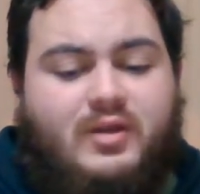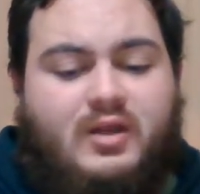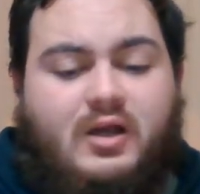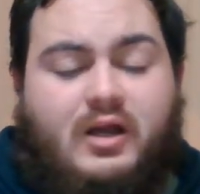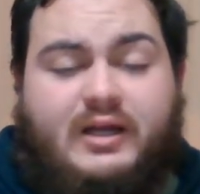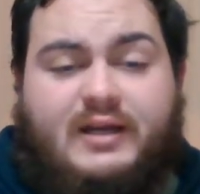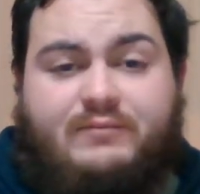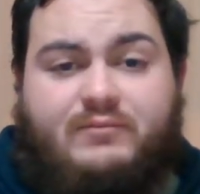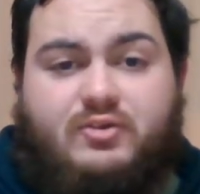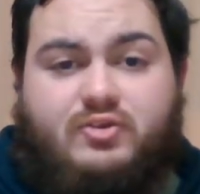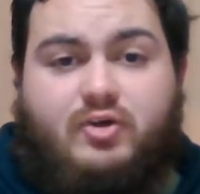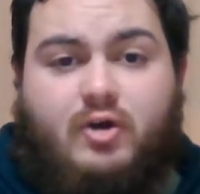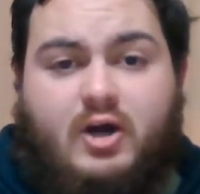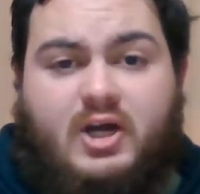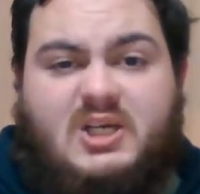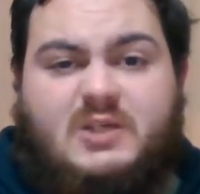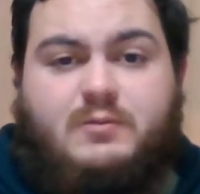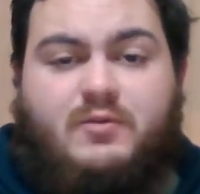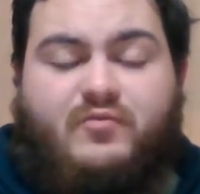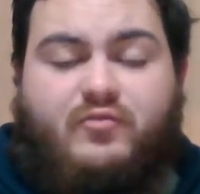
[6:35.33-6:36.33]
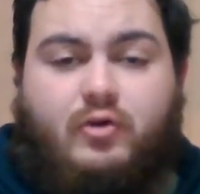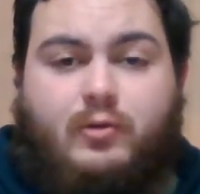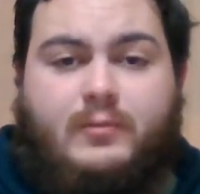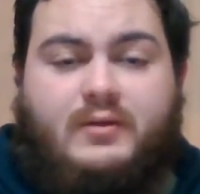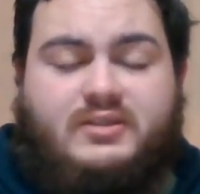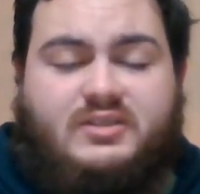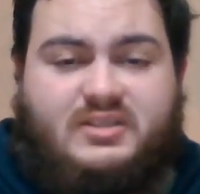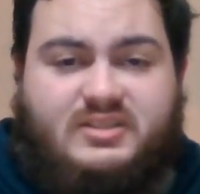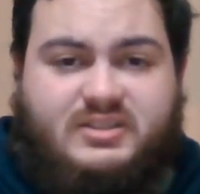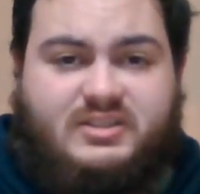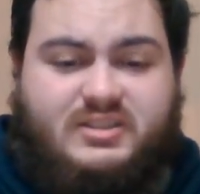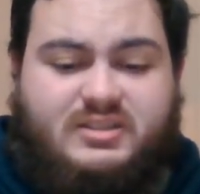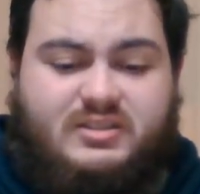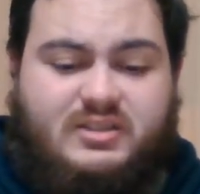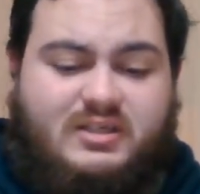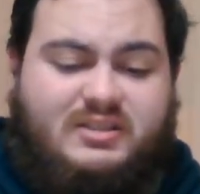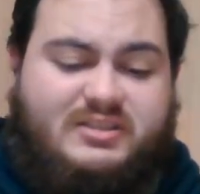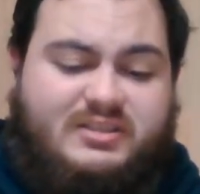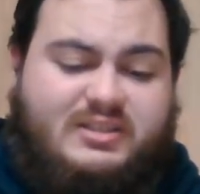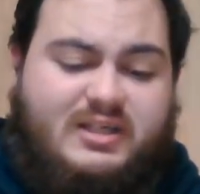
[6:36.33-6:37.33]
I'll give the Tigers' performance
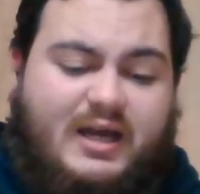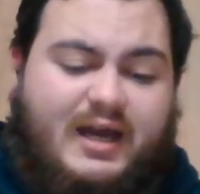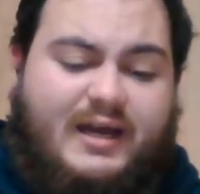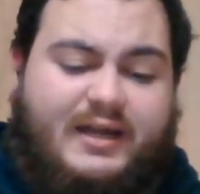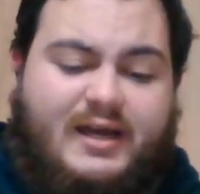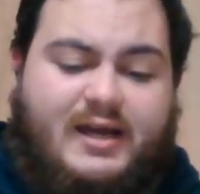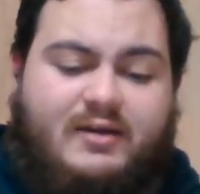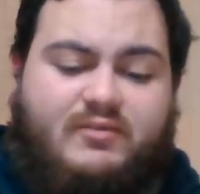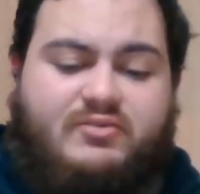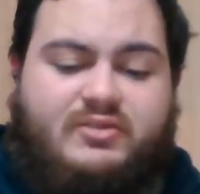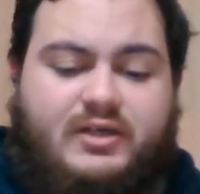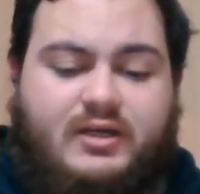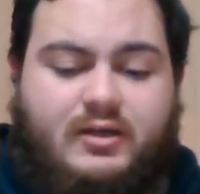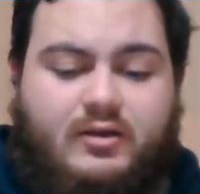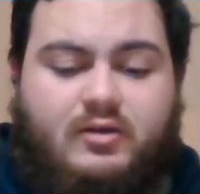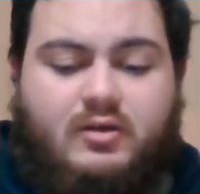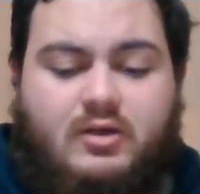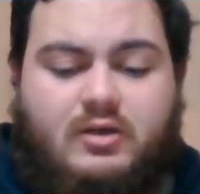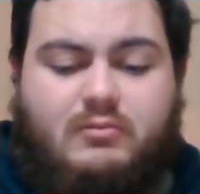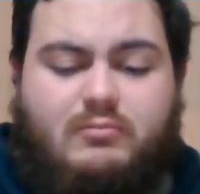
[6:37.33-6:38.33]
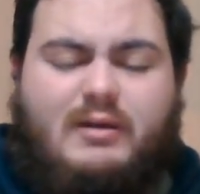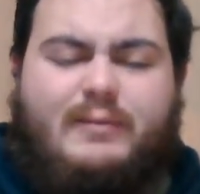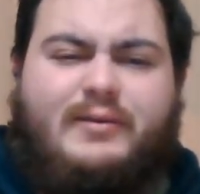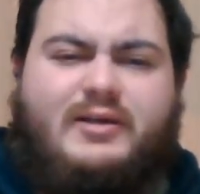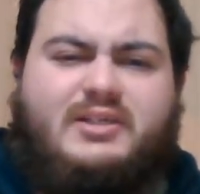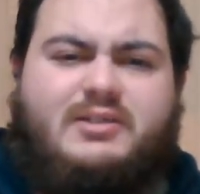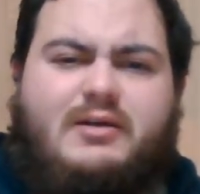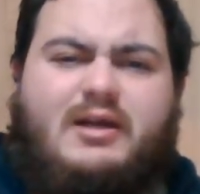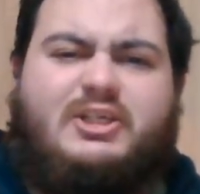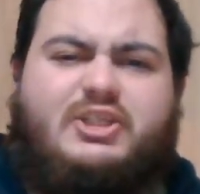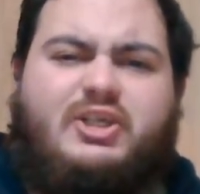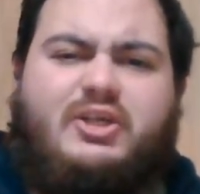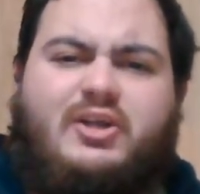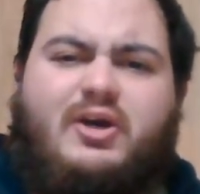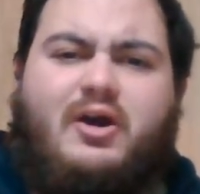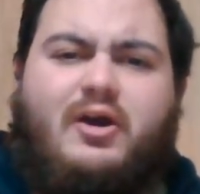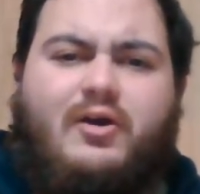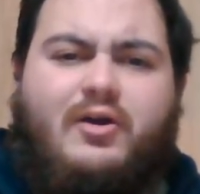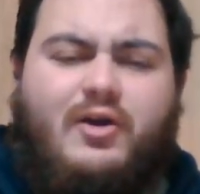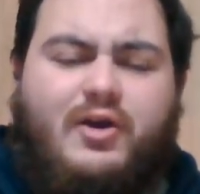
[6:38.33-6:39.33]
a 8 out of 10. Maybe, actually,
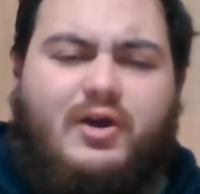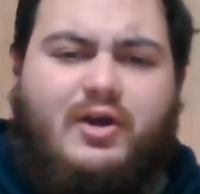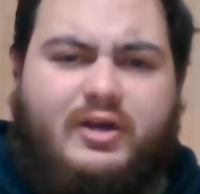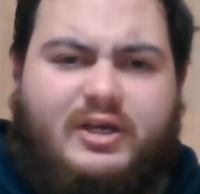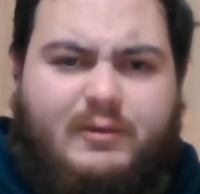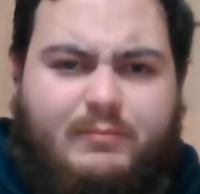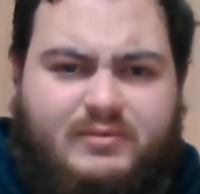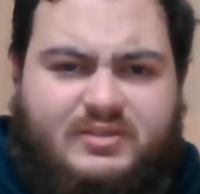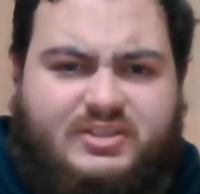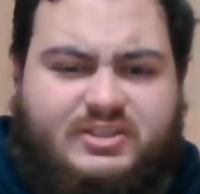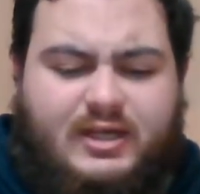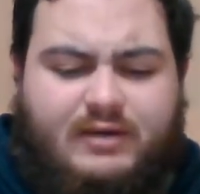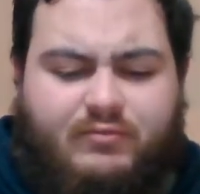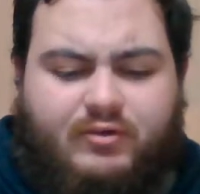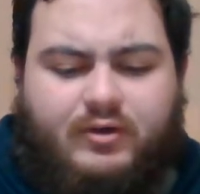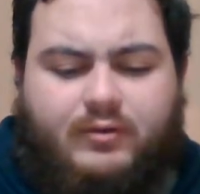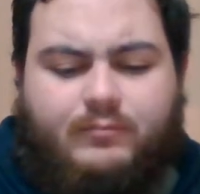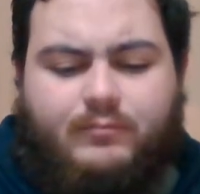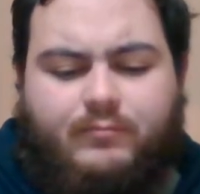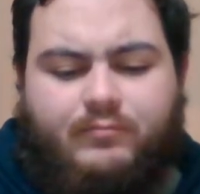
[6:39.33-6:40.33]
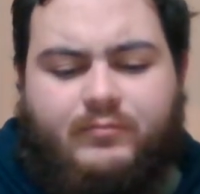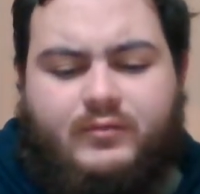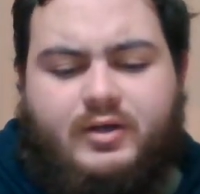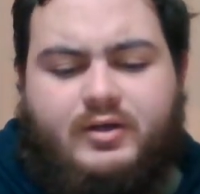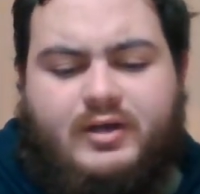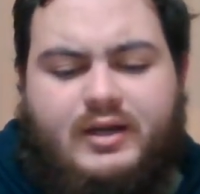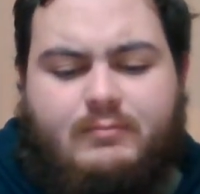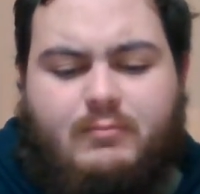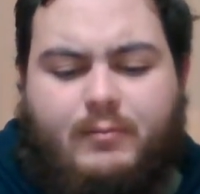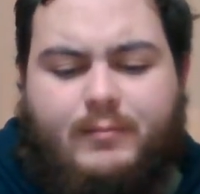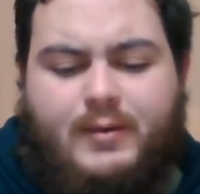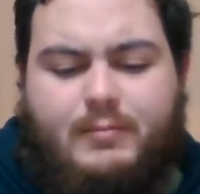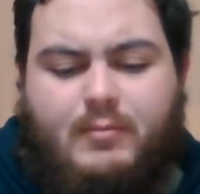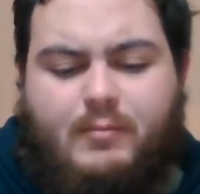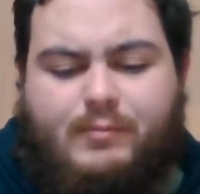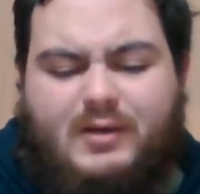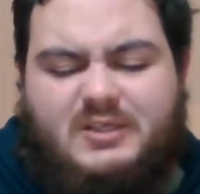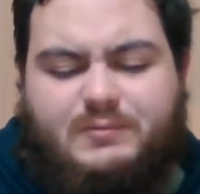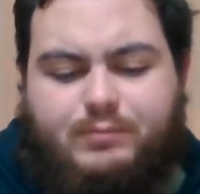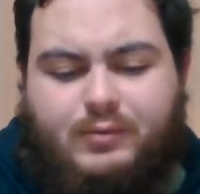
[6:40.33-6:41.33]
no. Give them a 7. Now, my
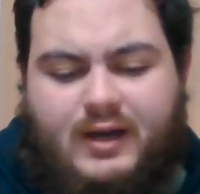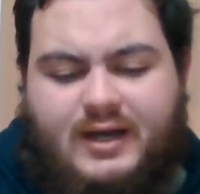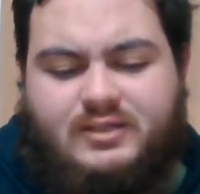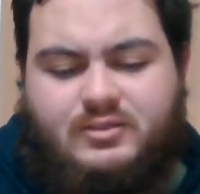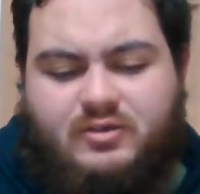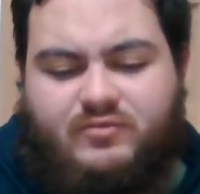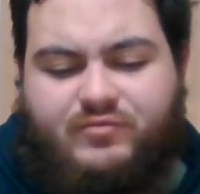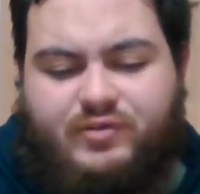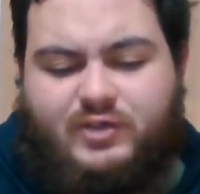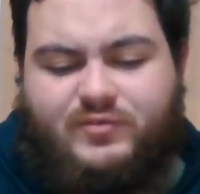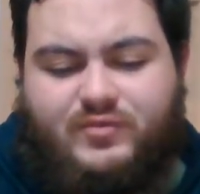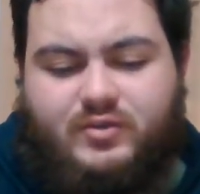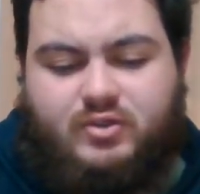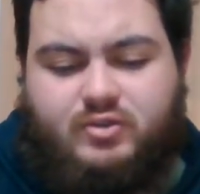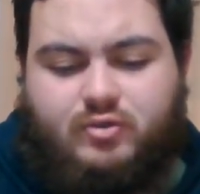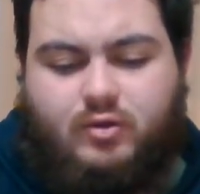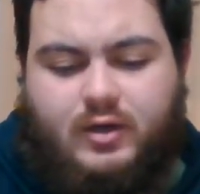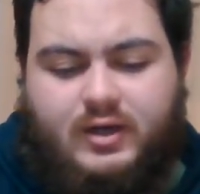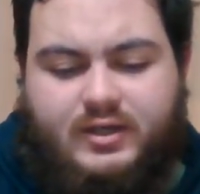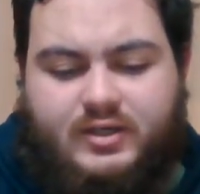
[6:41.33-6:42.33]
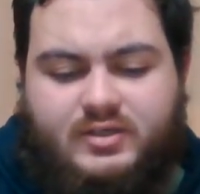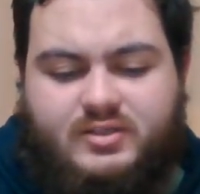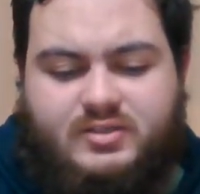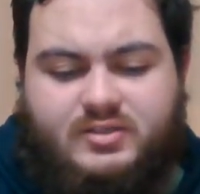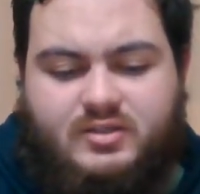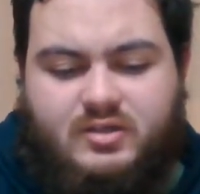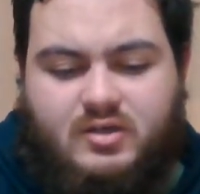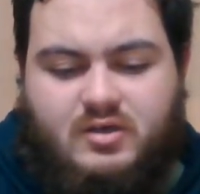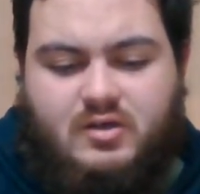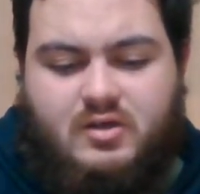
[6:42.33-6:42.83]
best players on field for the Tigers.